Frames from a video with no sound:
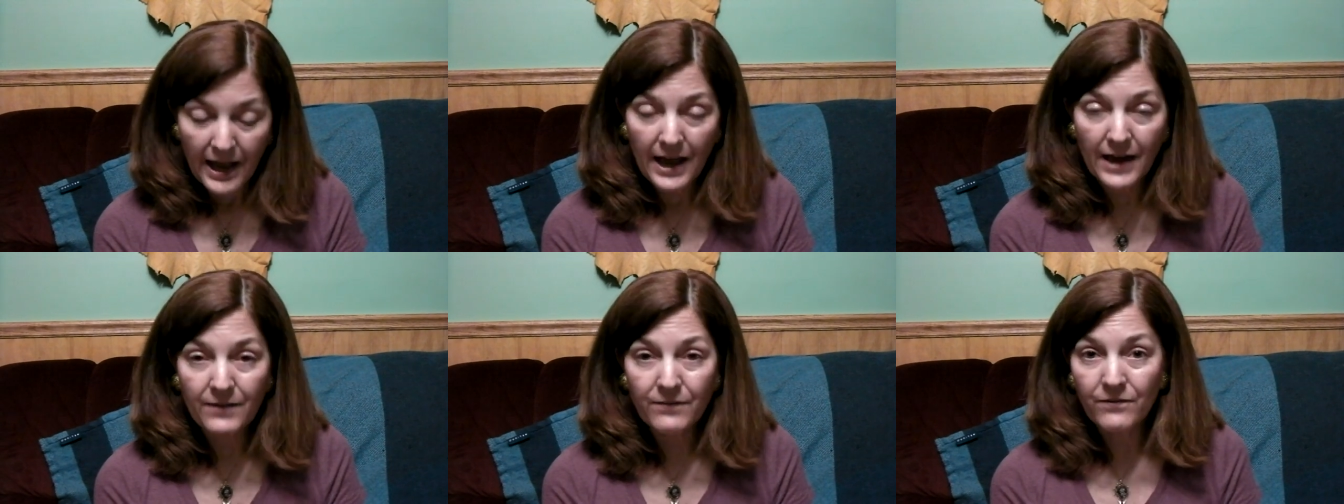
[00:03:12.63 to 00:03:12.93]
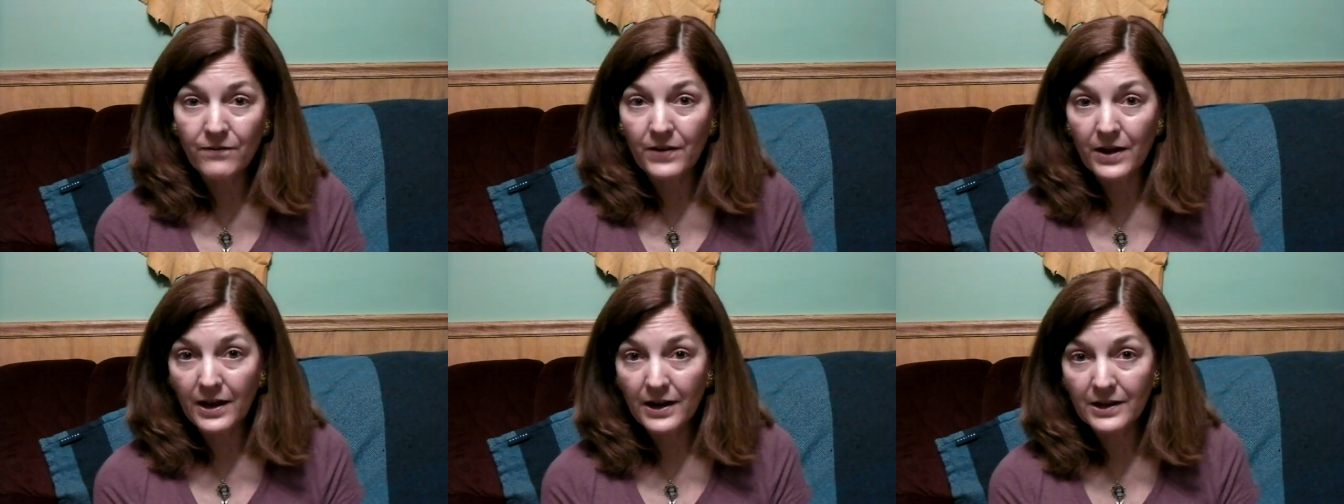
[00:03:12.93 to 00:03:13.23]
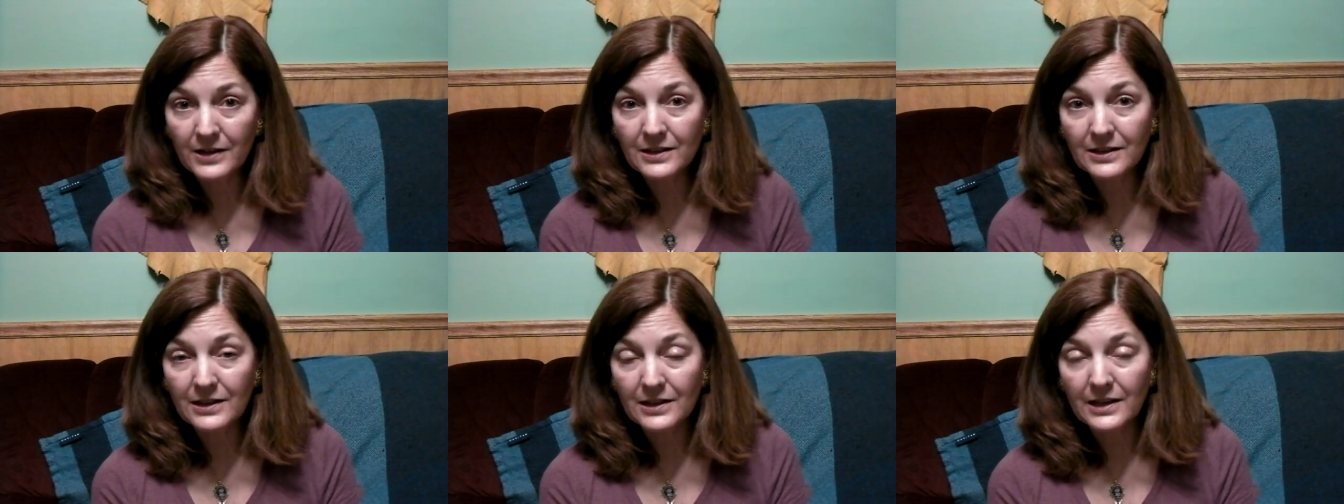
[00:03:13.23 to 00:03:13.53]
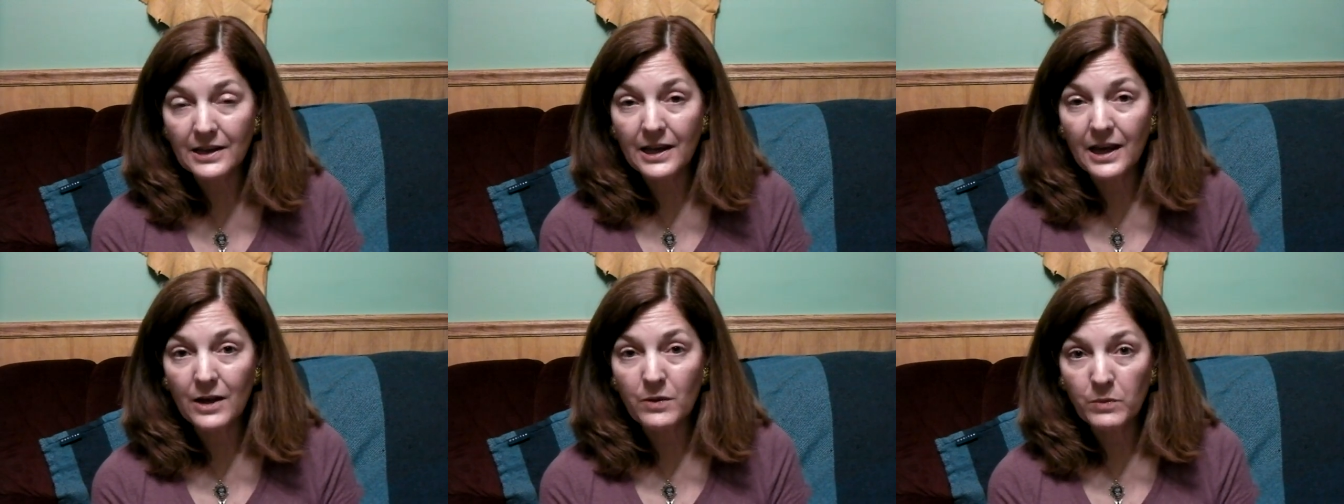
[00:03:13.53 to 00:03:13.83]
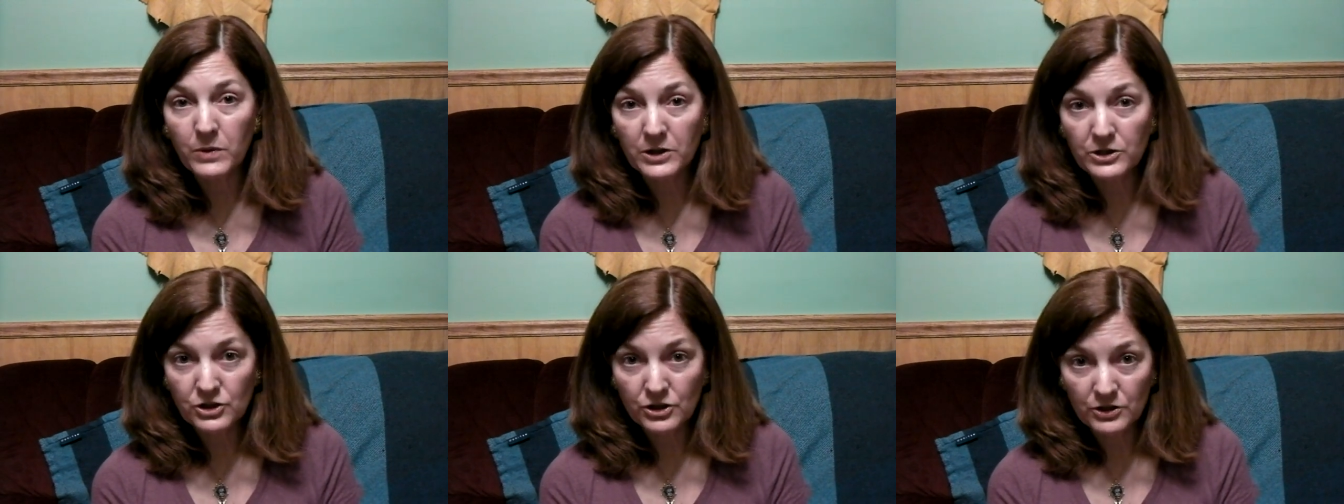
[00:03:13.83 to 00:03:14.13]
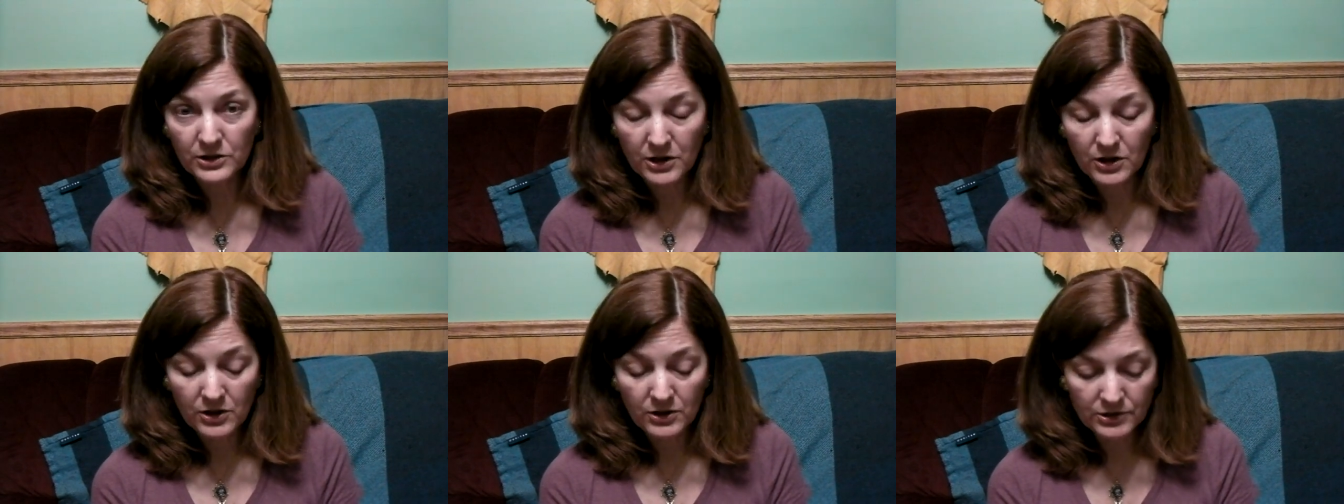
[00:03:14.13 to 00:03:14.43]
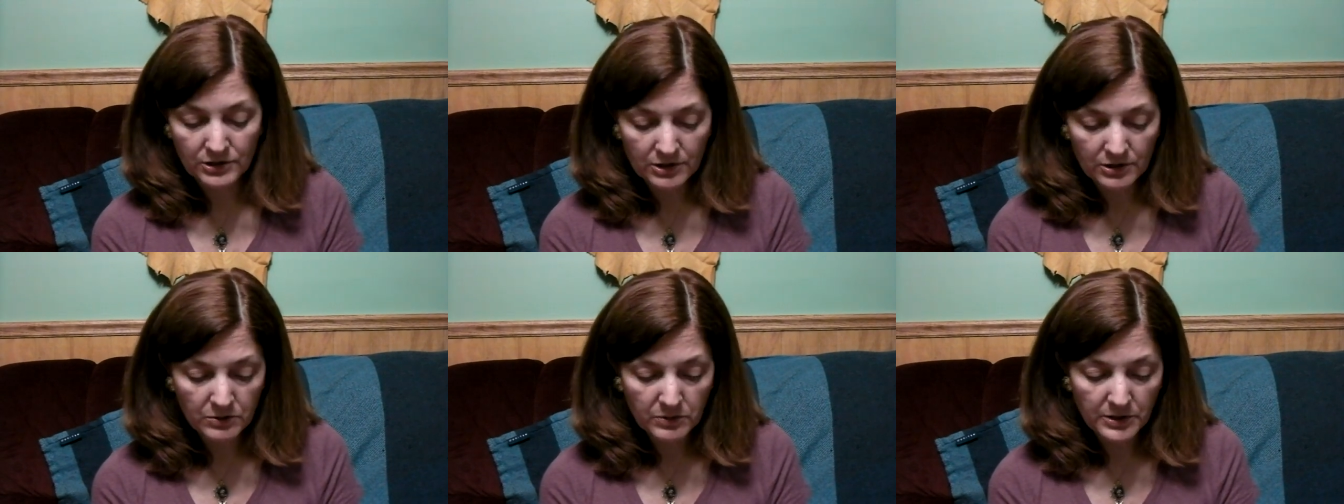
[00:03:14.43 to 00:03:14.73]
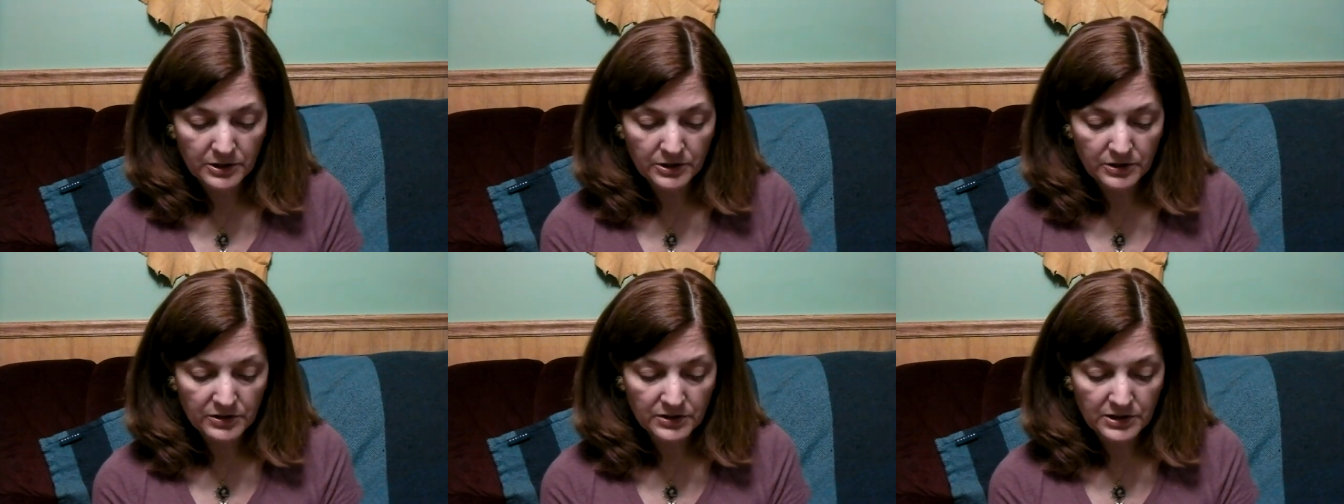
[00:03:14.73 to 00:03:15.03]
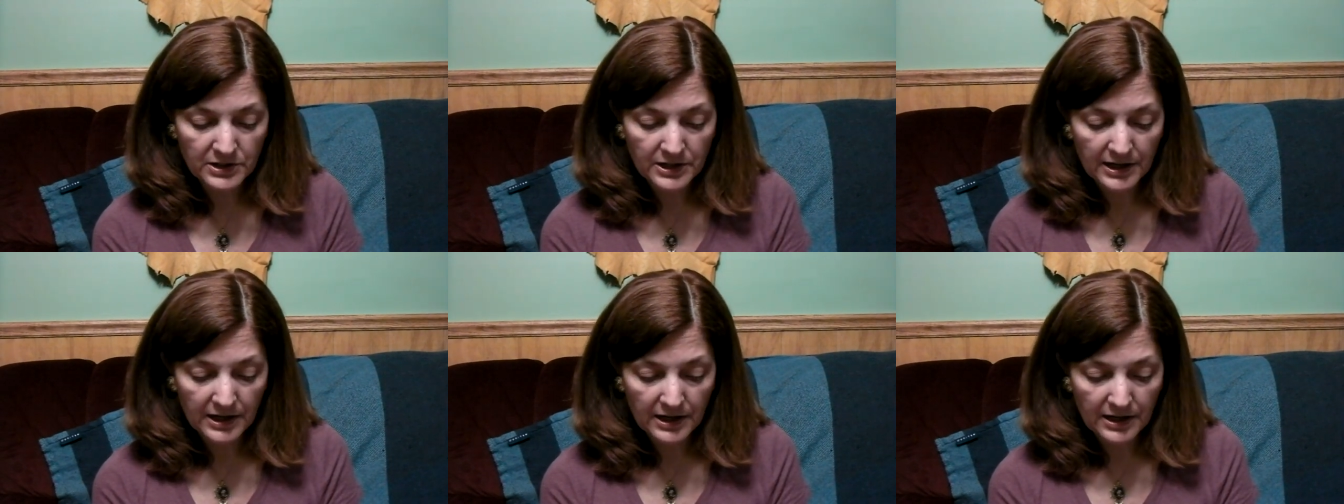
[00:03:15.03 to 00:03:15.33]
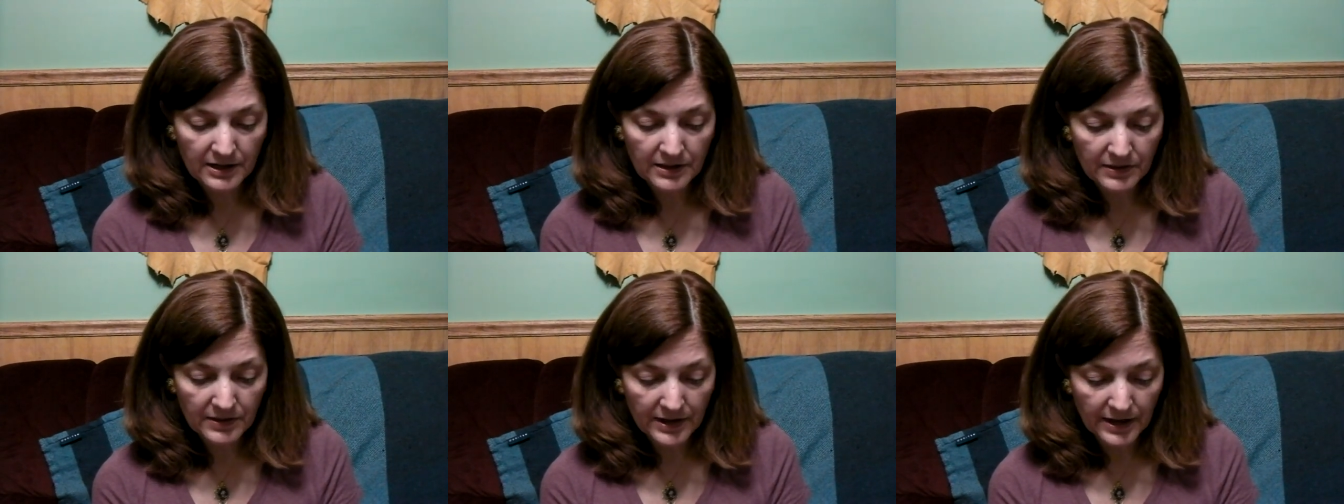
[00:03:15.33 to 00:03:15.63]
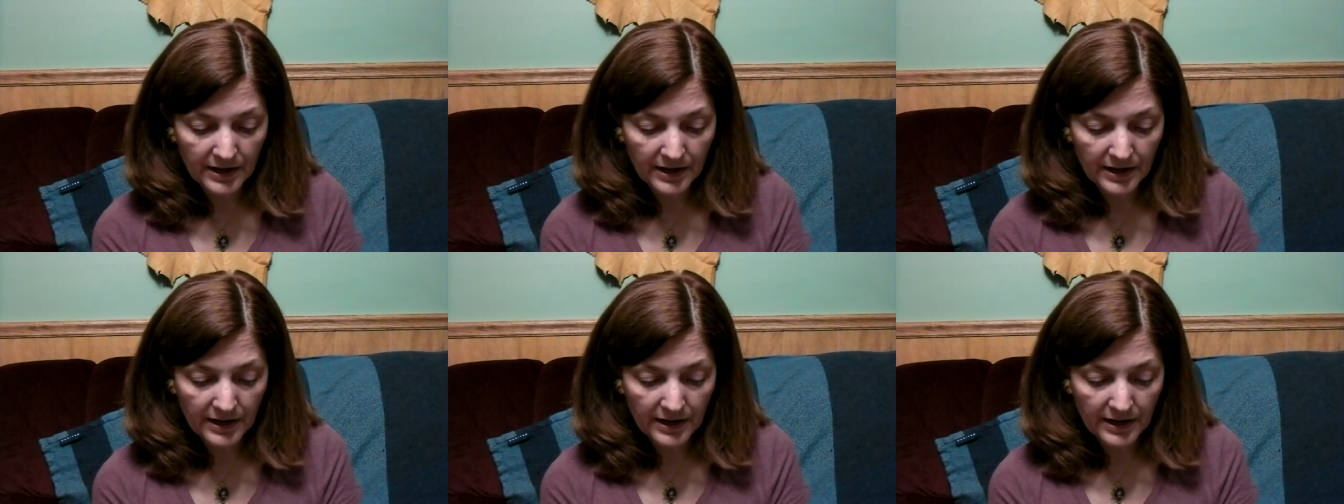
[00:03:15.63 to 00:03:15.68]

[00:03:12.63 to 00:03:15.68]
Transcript: And finally, I want you to also understand